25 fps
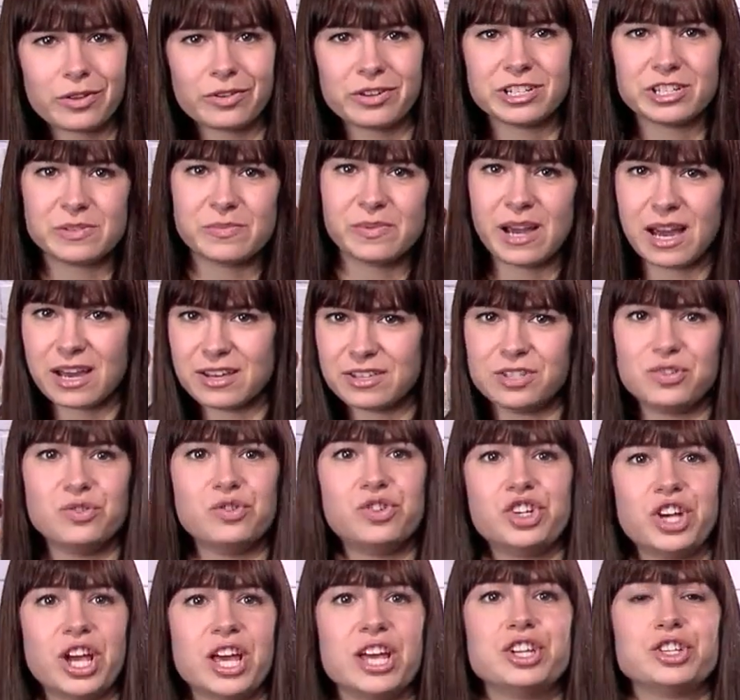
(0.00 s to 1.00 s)
whether it's because you
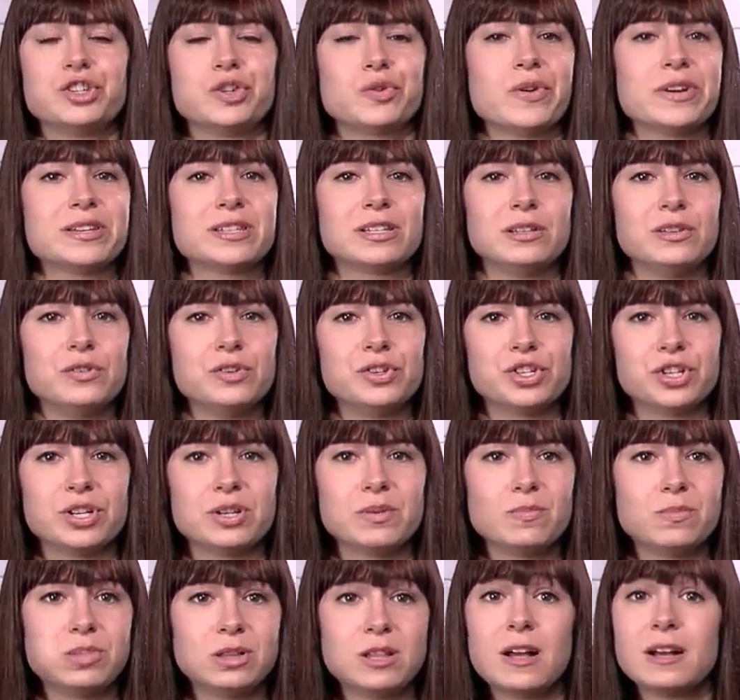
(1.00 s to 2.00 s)
changed the
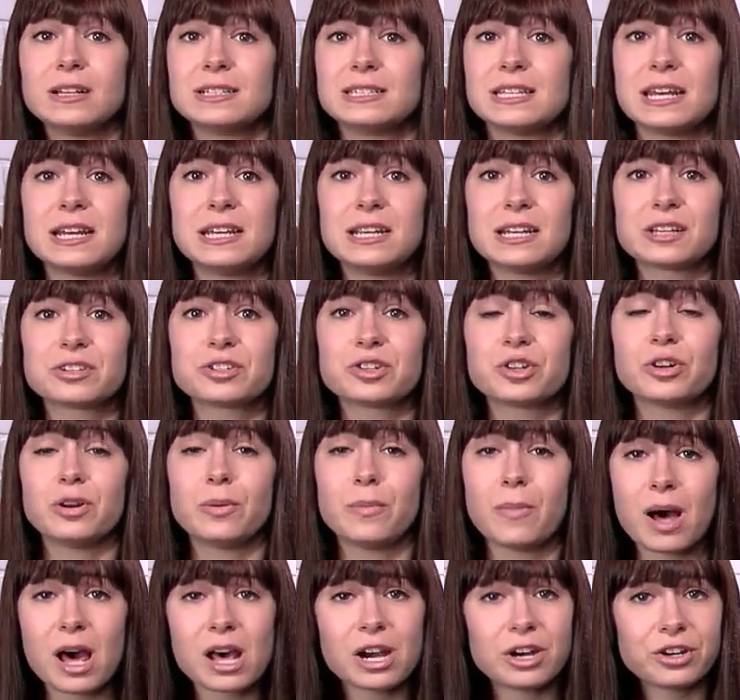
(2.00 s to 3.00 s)
resolution, plugged in an
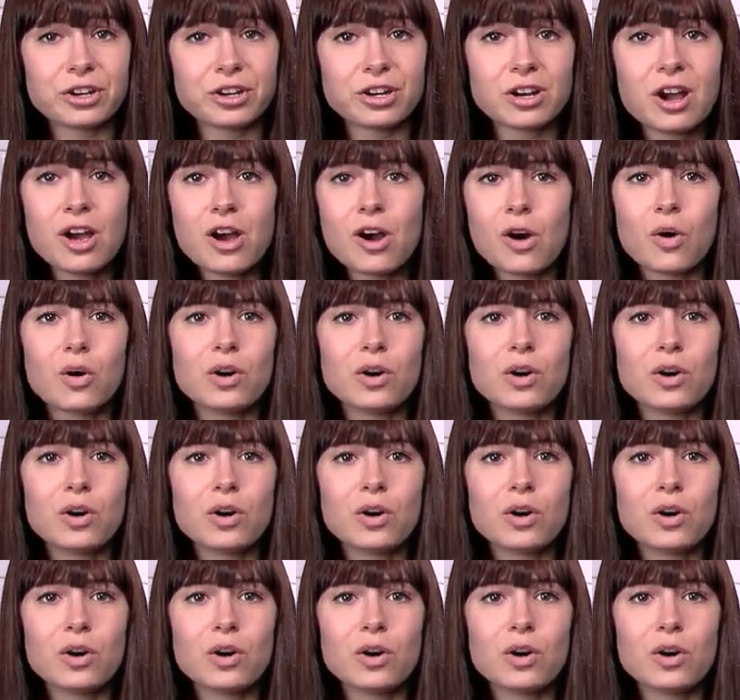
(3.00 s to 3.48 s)
external monitor,